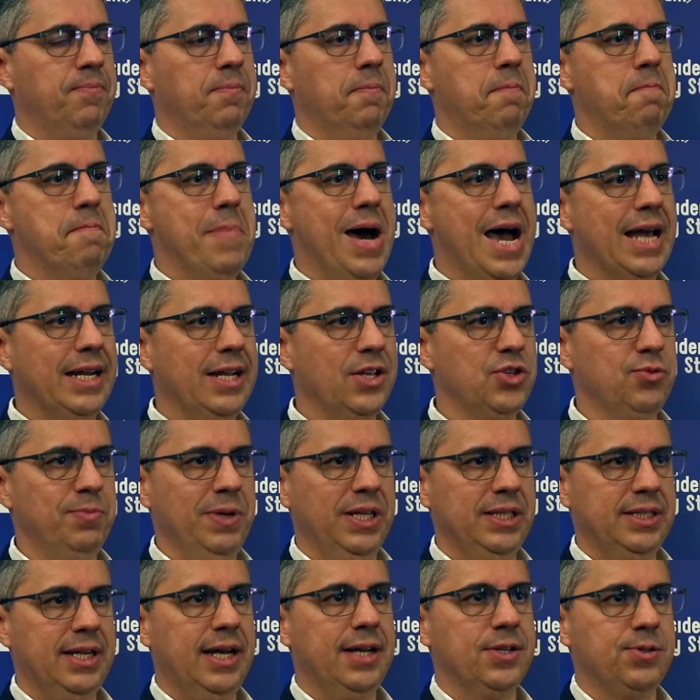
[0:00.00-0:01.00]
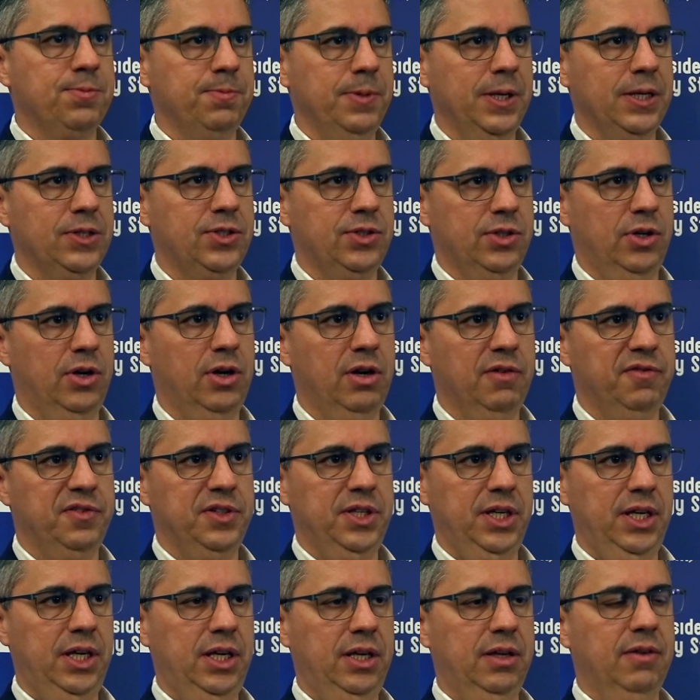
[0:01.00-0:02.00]
management aspects
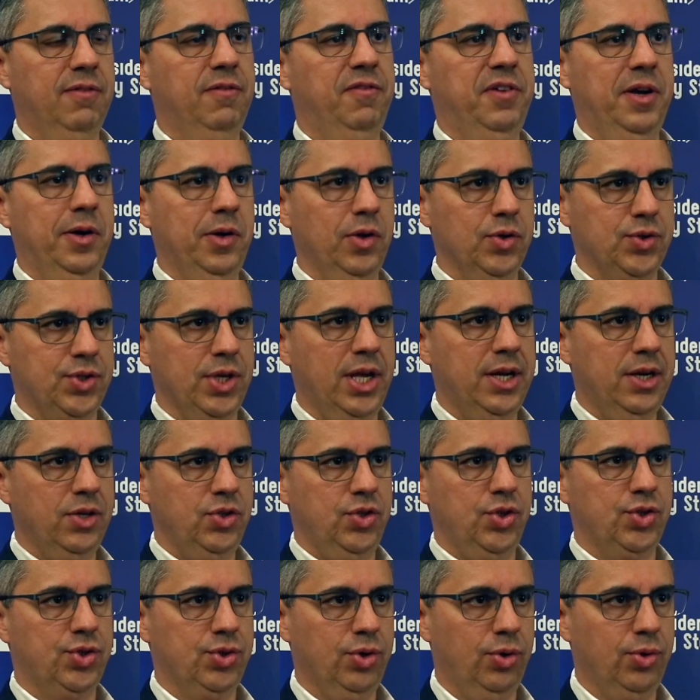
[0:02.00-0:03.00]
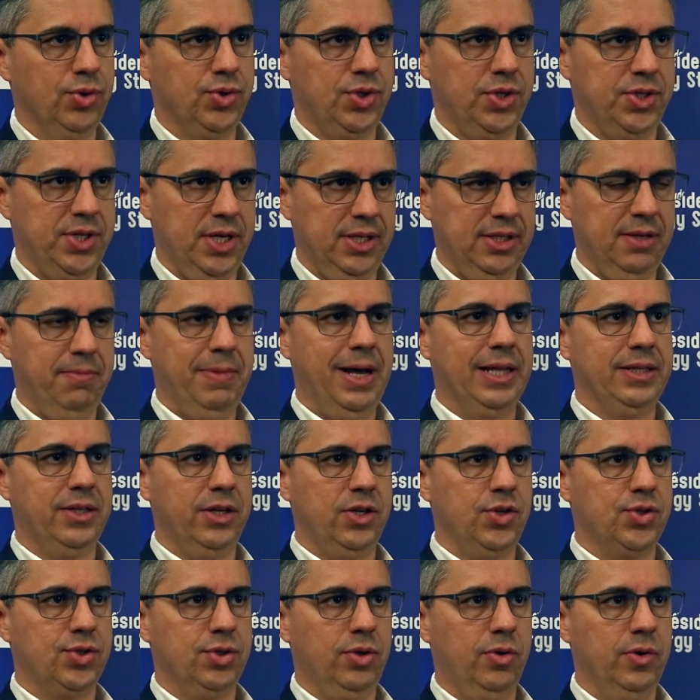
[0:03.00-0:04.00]
of the various energy sources and the
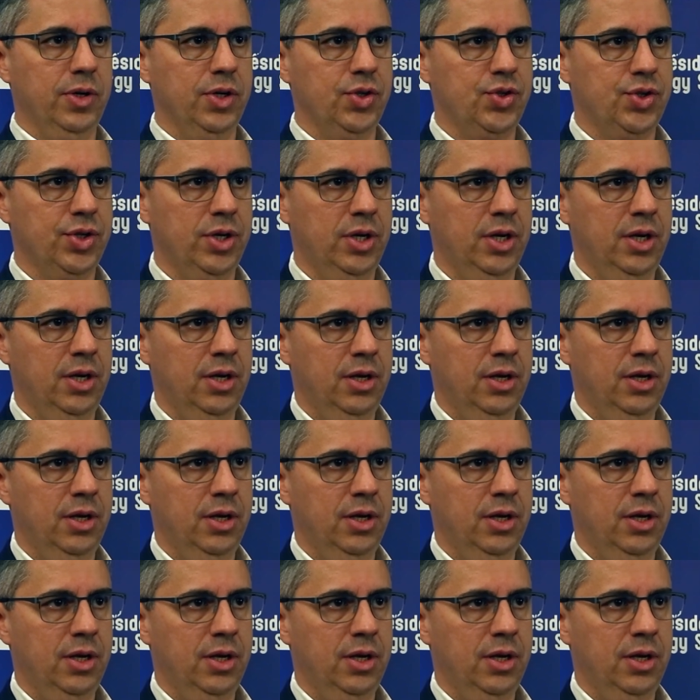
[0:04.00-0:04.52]
battery storage.